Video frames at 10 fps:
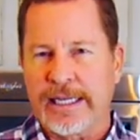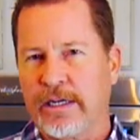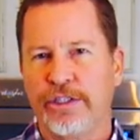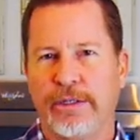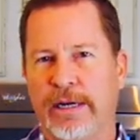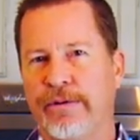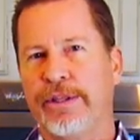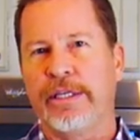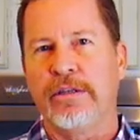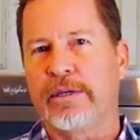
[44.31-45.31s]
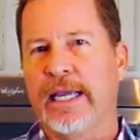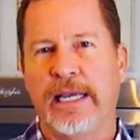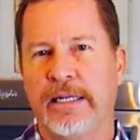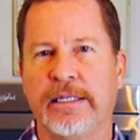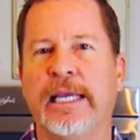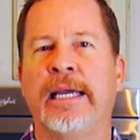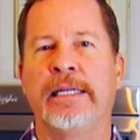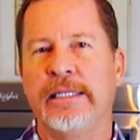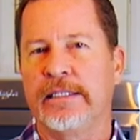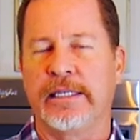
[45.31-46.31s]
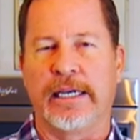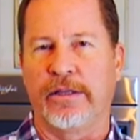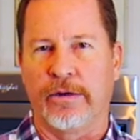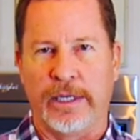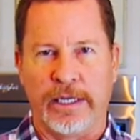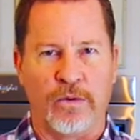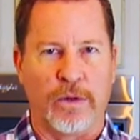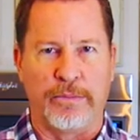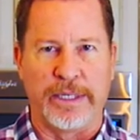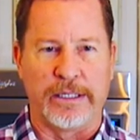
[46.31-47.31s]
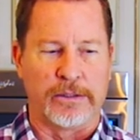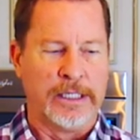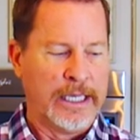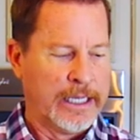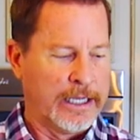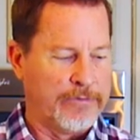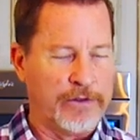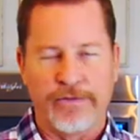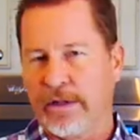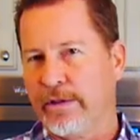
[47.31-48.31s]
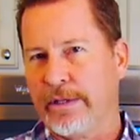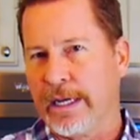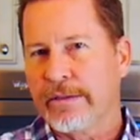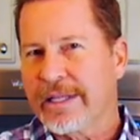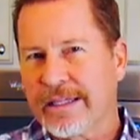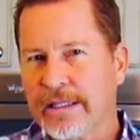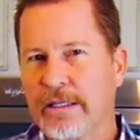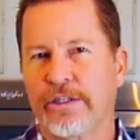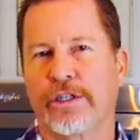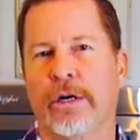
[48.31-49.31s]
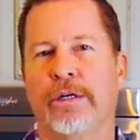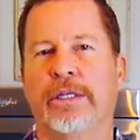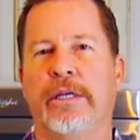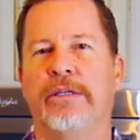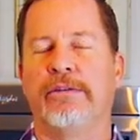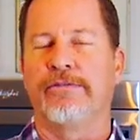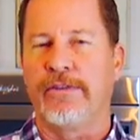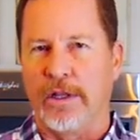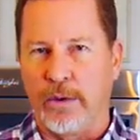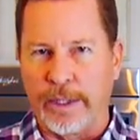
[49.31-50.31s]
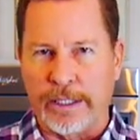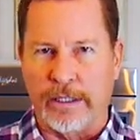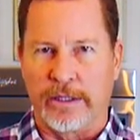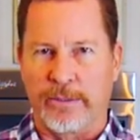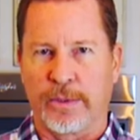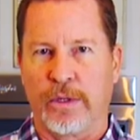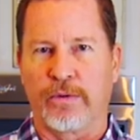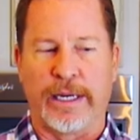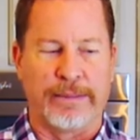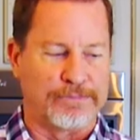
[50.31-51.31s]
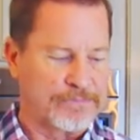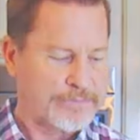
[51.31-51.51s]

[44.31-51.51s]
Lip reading: tells you everything you can and can't eat together in one meal. If you follow that little chart, you're following the program.